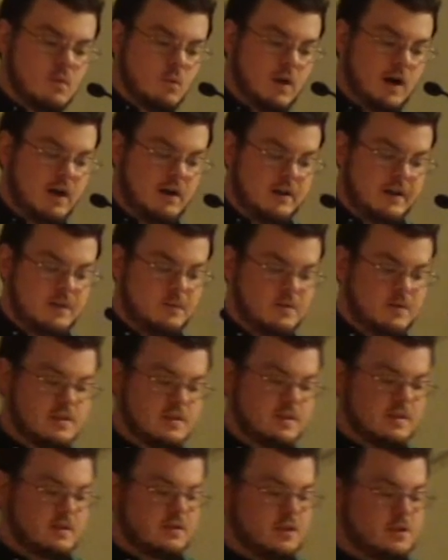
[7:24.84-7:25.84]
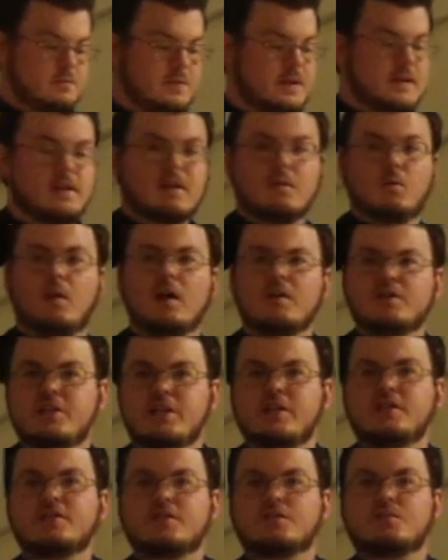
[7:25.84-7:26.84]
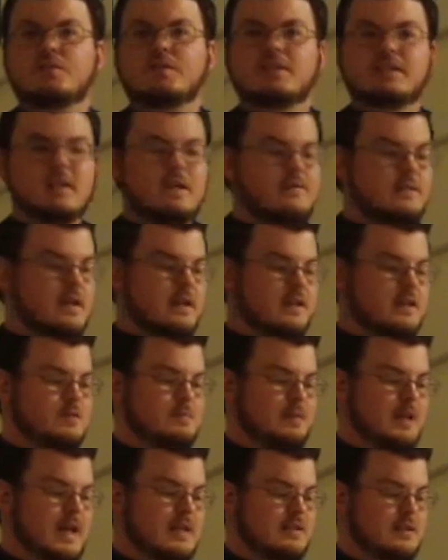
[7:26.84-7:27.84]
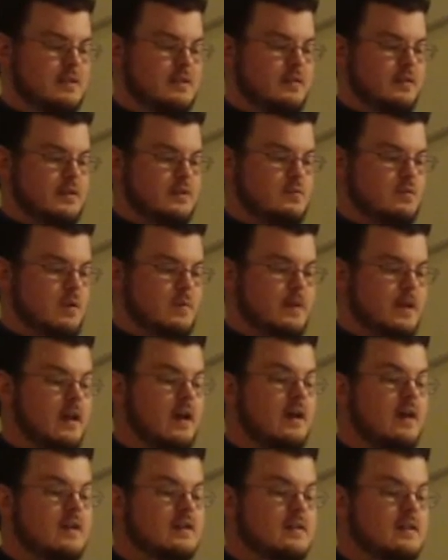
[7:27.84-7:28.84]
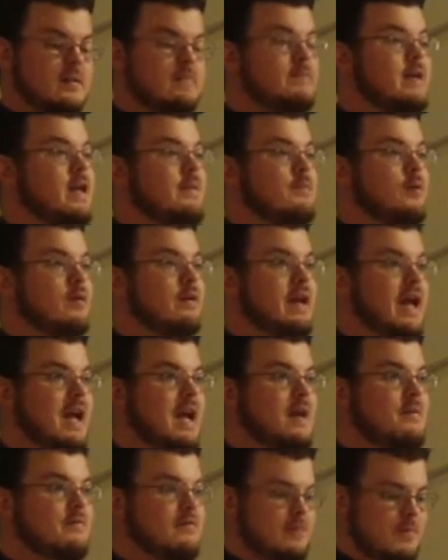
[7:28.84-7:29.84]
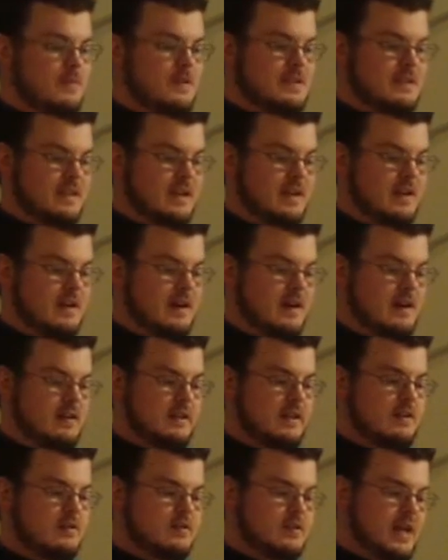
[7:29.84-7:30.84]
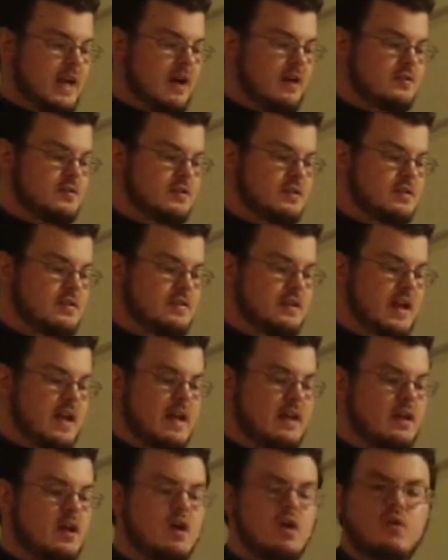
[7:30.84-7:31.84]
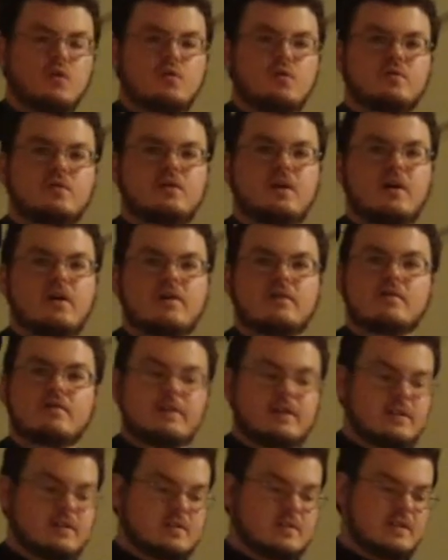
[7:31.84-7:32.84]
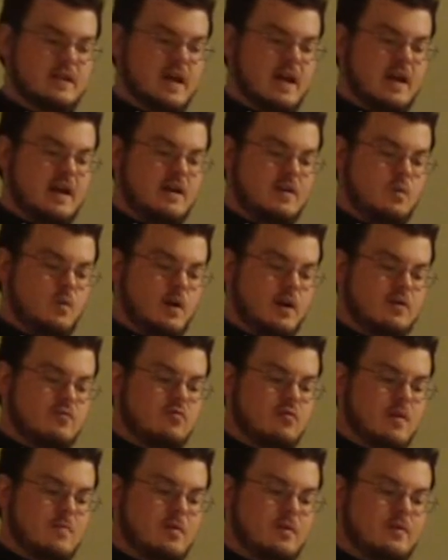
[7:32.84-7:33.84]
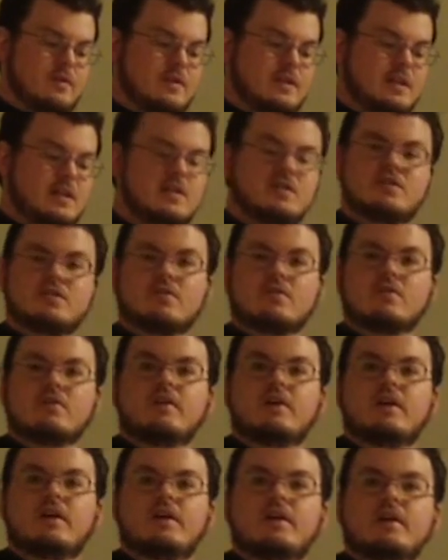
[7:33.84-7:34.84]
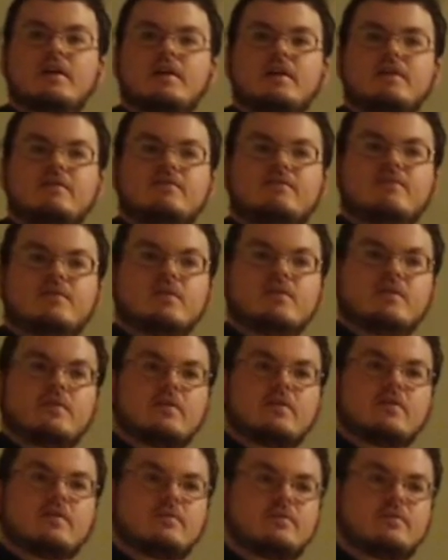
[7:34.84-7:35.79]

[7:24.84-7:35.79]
While he was still speaking, while Jesus was giving his blessing to this woman, some people came from the synagogue leader's house to say, "Your daughter is dead. Why trouble the teacher any further?"